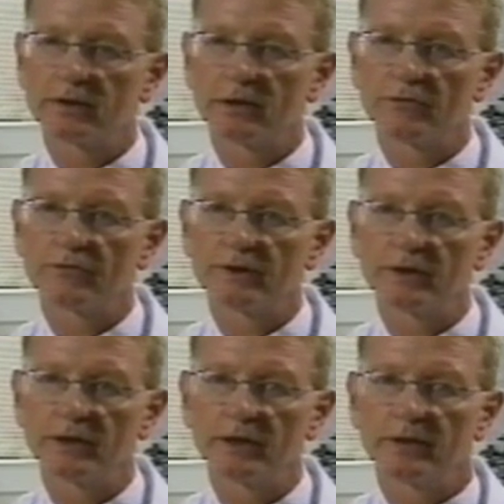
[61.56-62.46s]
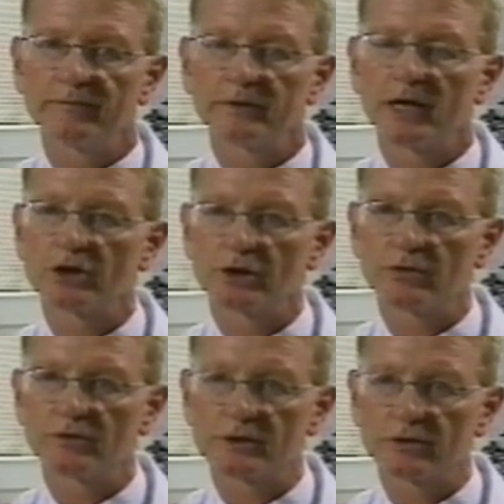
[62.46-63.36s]
dispenses with the exposure
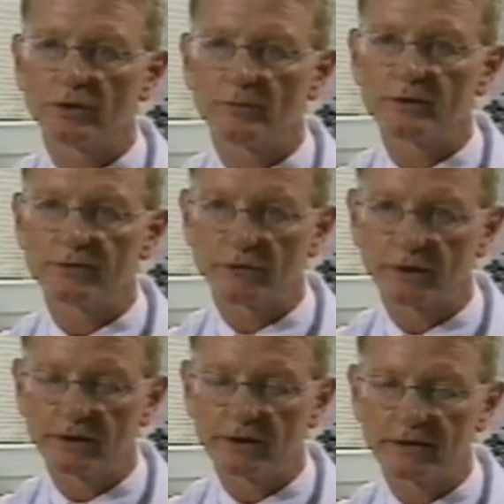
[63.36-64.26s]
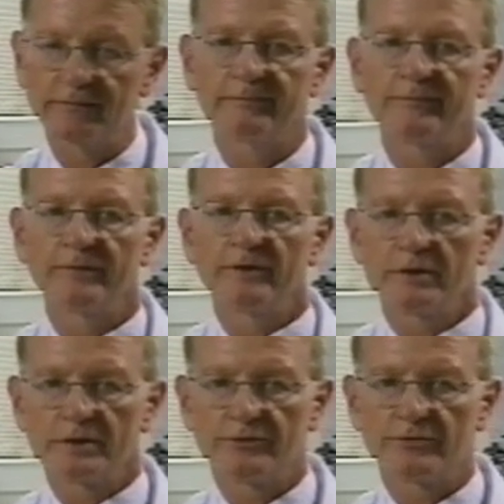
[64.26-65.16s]
of cartilage behind the ear,
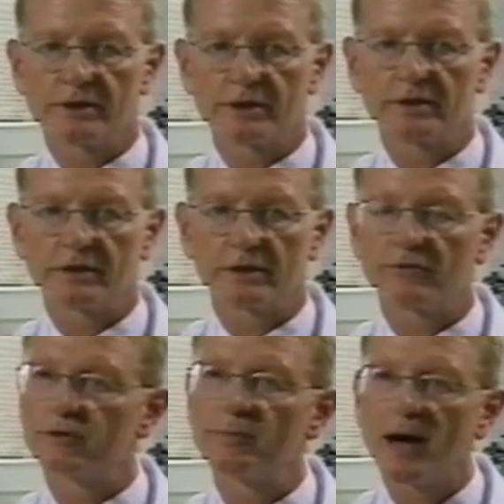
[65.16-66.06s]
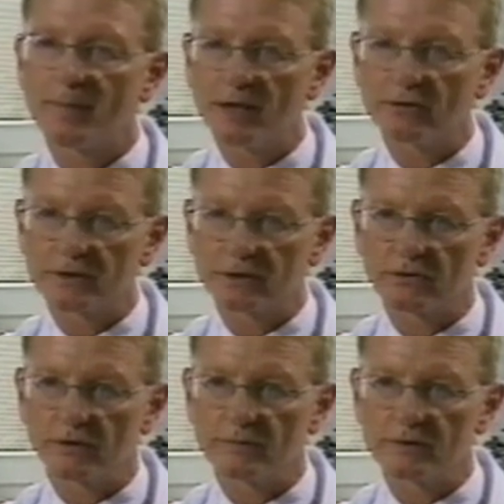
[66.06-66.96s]
and it dispenses with any
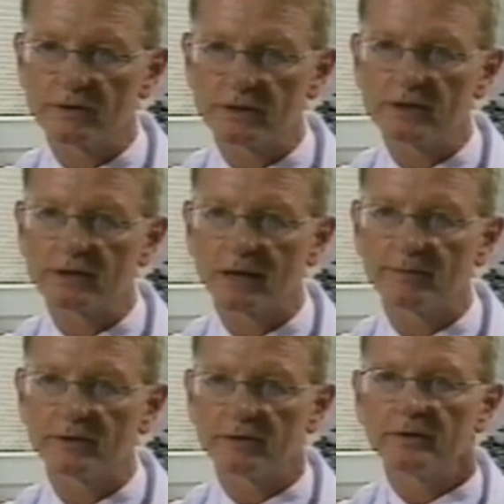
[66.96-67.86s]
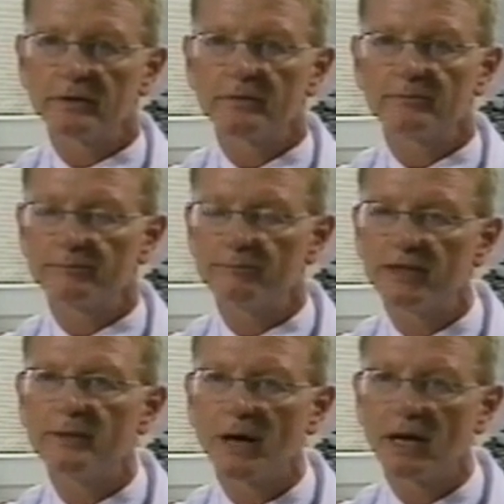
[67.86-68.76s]
reworking of the cartilage itself.
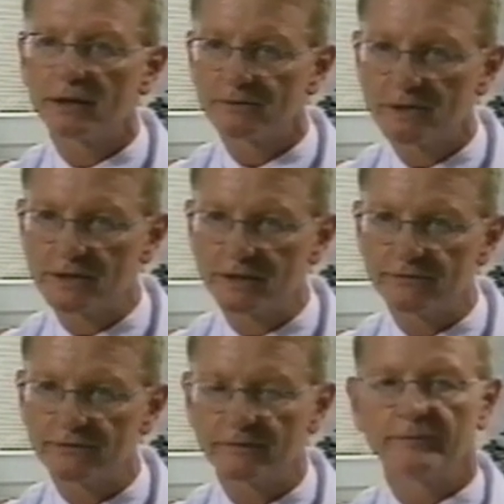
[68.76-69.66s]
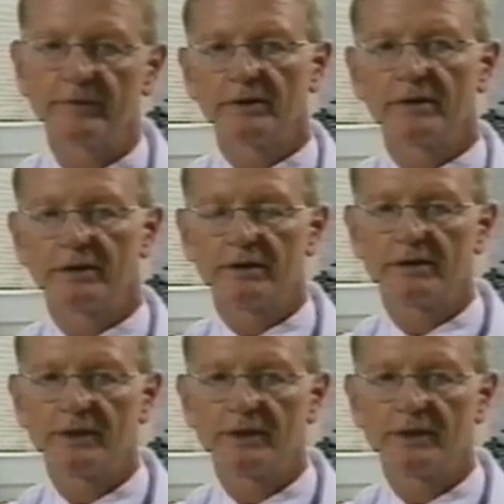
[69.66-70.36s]
It's minimally invasive.